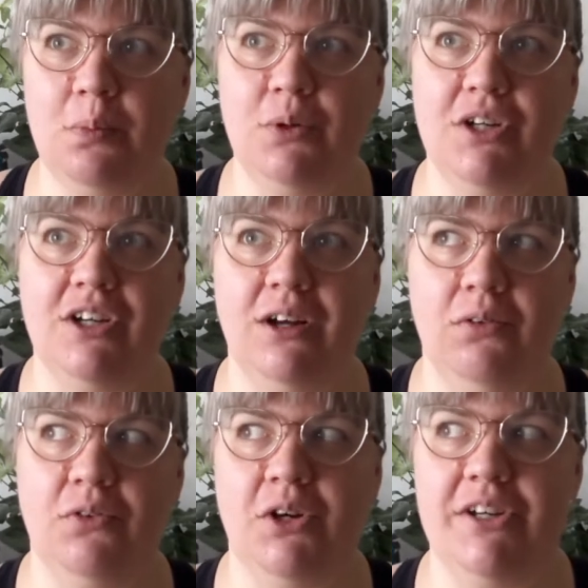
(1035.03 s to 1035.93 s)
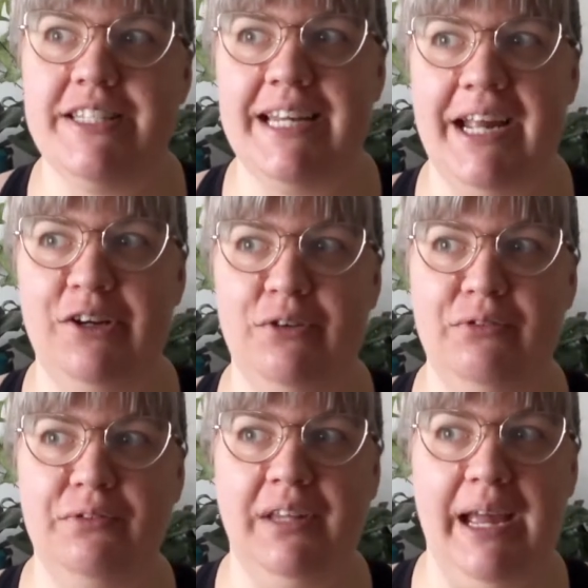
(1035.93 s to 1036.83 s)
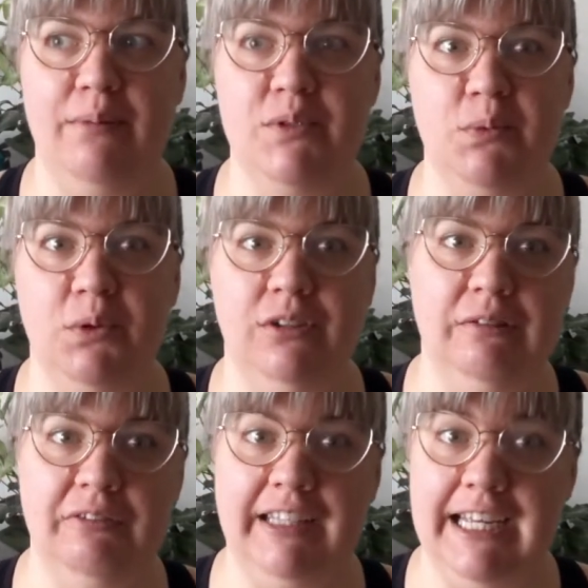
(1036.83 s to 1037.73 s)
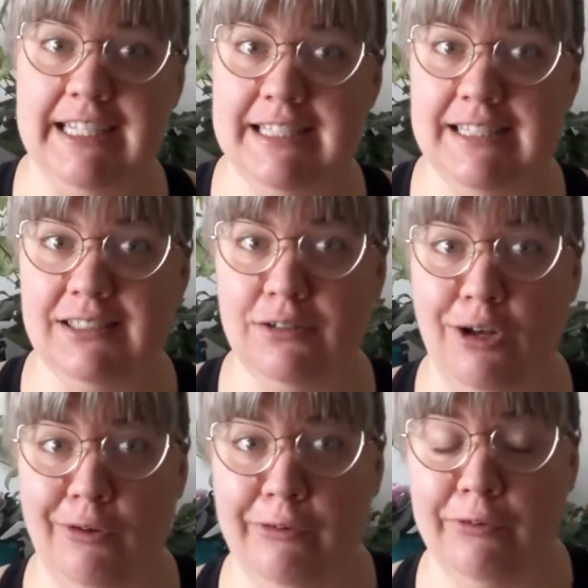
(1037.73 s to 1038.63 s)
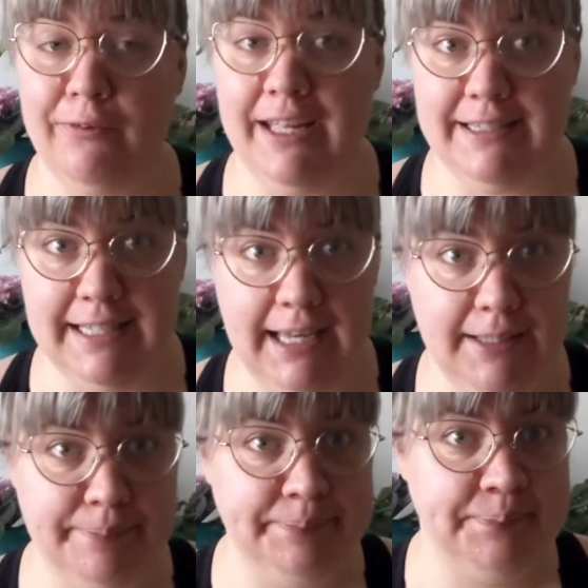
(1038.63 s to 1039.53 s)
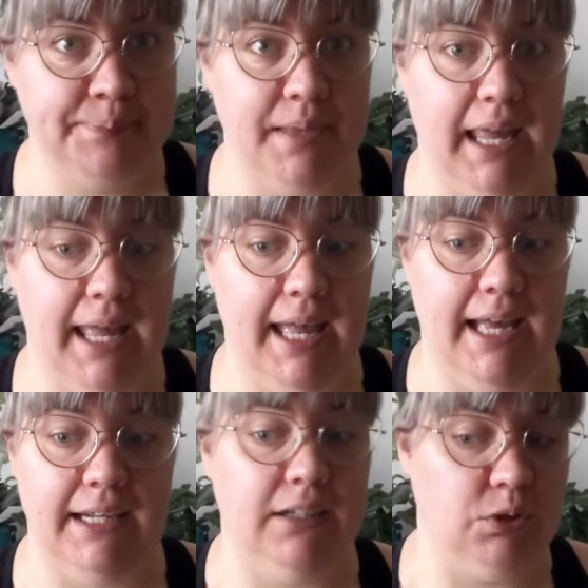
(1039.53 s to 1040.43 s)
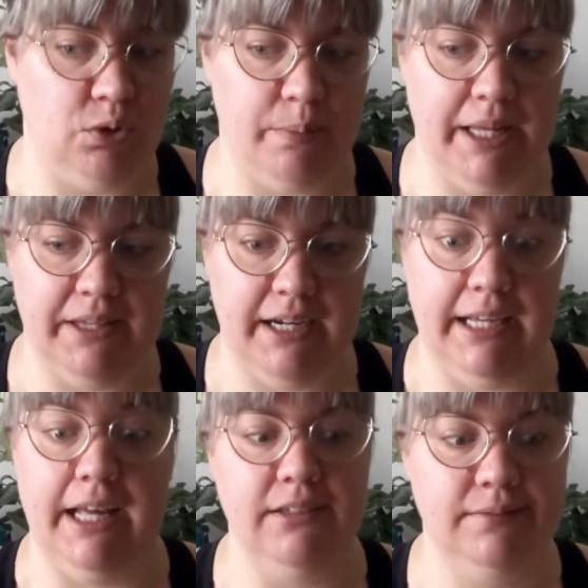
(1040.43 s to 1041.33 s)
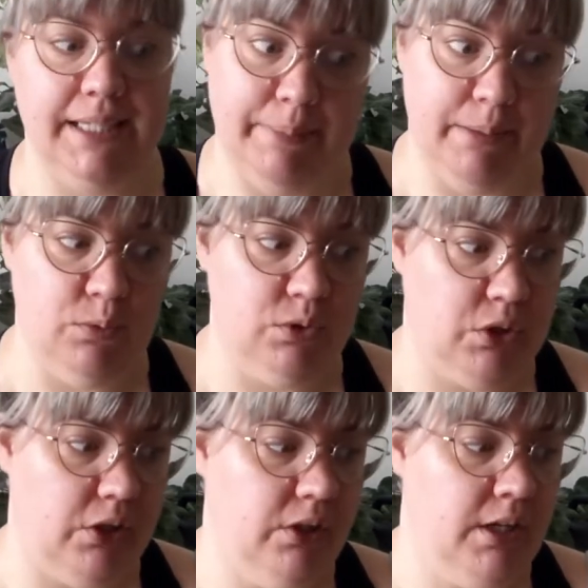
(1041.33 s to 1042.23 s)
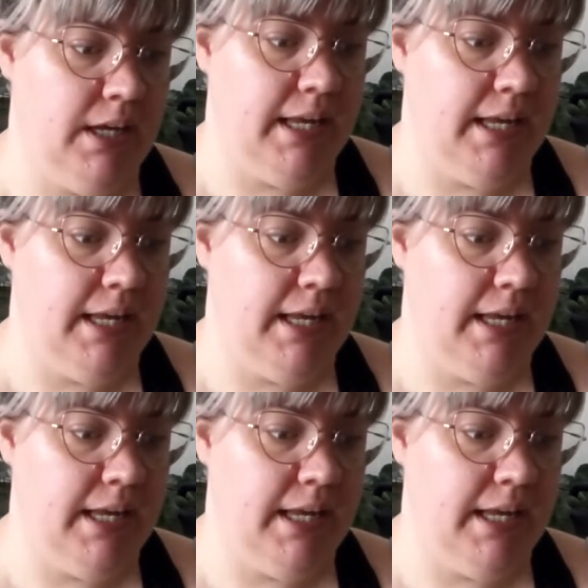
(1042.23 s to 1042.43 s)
bought a Gulf Coast native lamb's wool fleece off Etsy, and I'll talk about that again a bit more too.